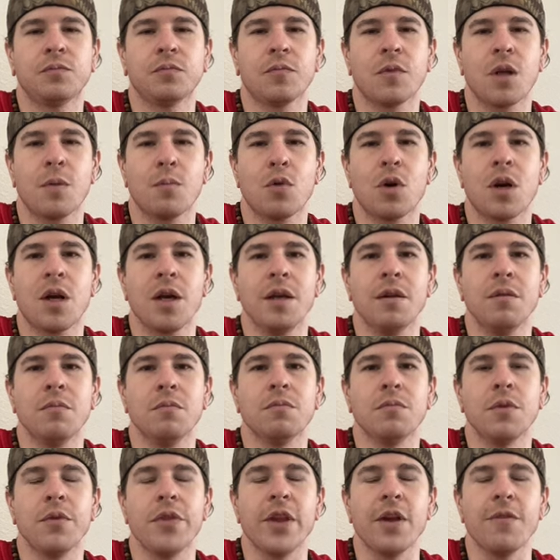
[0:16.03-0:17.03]
I'm Ryan.
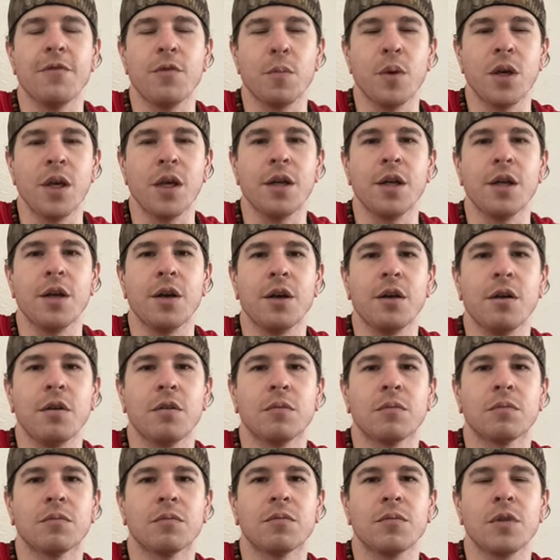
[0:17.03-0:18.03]
Thank you for being
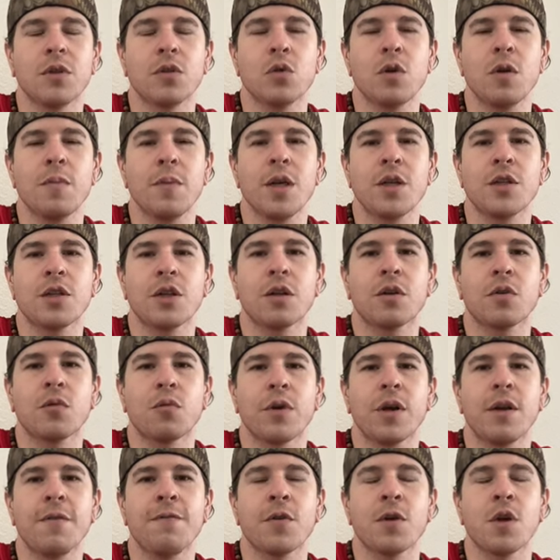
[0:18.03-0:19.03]
here. This could be a general
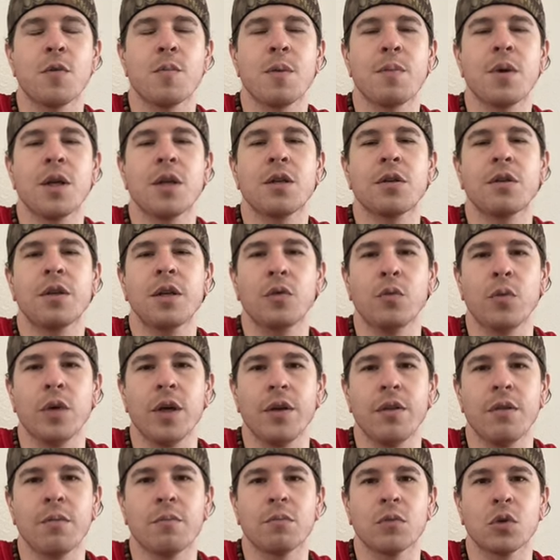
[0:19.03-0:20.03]
reading for who you may be dealing
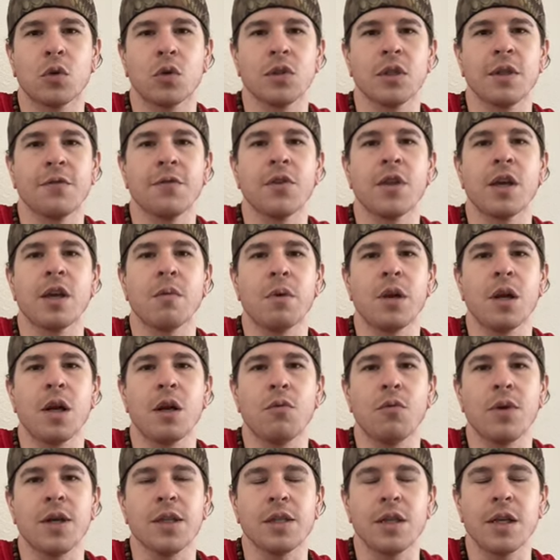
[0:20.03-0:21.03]
with. Of course, everything may
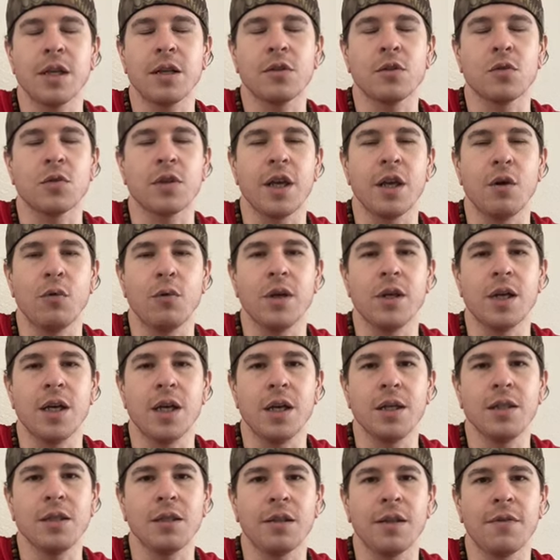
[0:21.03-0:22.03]
not resonate, so take what
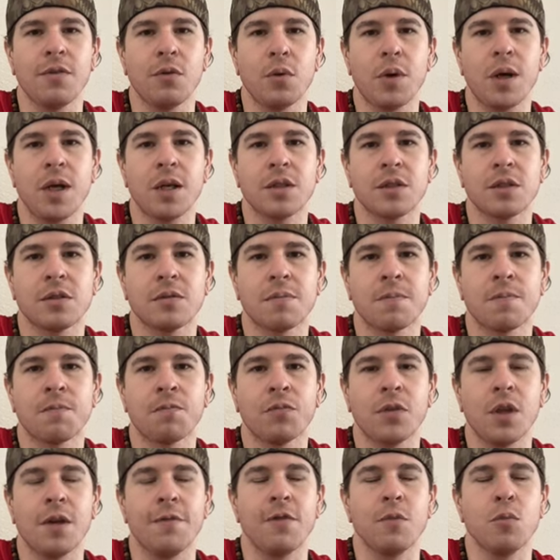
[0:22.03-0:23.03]
does and leave the rest.
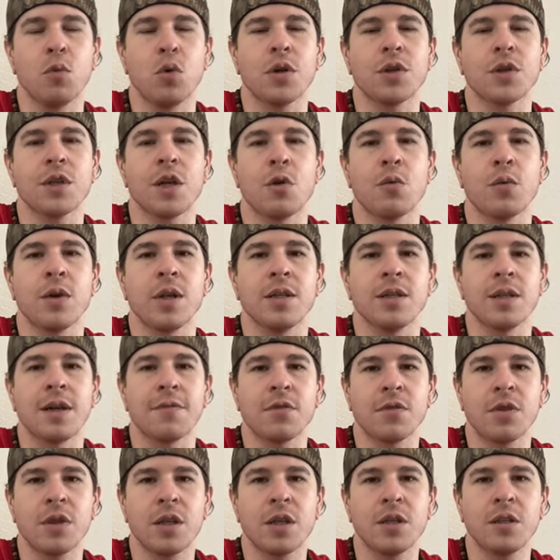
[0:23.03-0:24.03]
And for more tarot readings
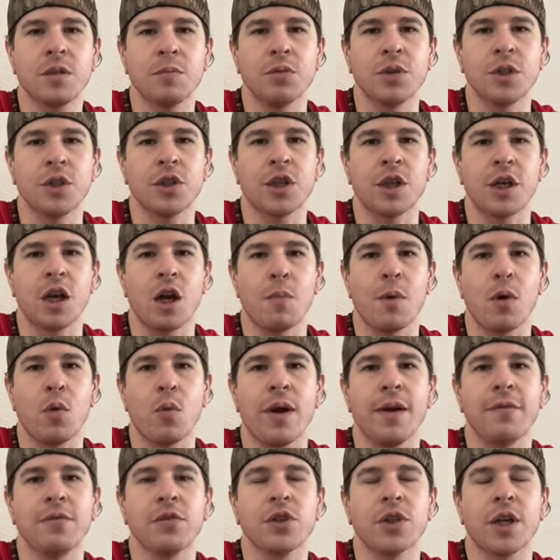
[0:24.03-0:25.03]
after this, please check out my
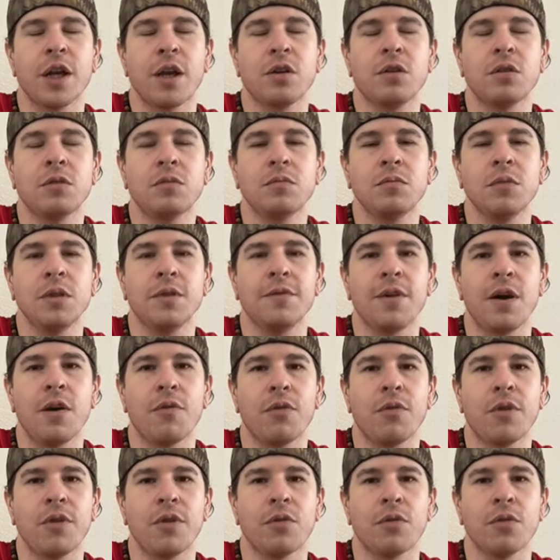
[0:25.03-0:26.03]
wife's channel,
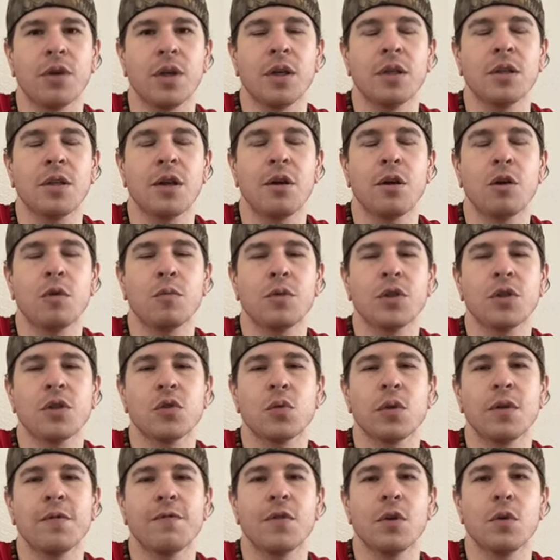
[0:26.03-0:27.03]
Val53 Tarot.
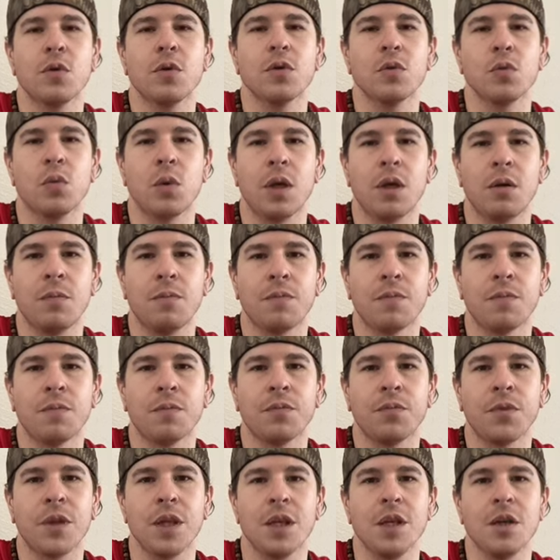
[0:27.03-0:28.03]
She's read through as well.
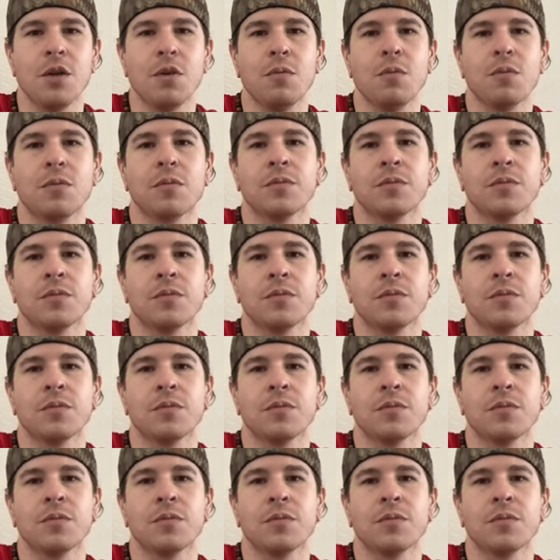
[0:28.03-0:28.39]
Thank you.